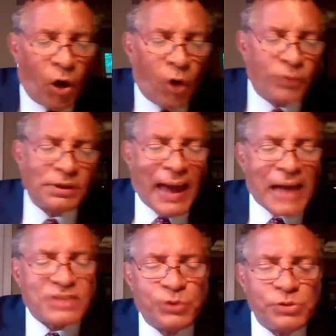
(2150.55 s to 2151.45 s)
over the
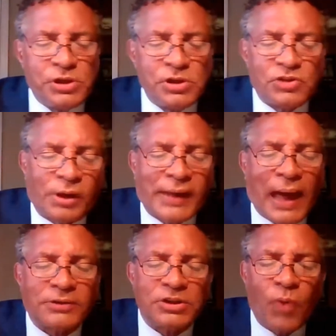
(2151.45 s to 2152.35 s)
last few years for a
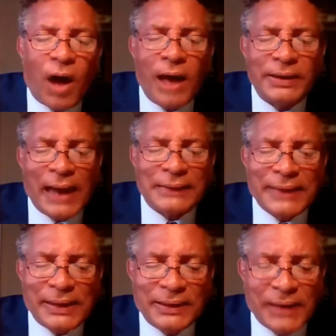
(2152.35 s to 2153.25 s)
county-wide
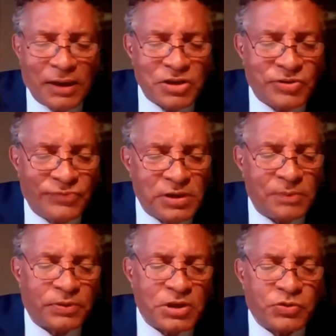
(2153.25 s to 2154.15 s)
Allegheny County Civilian
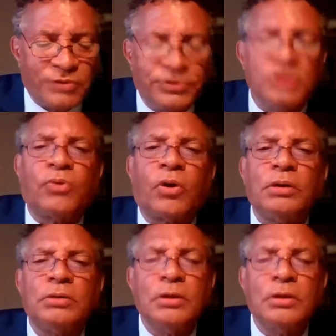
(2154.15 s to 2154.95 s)
Police Review Board.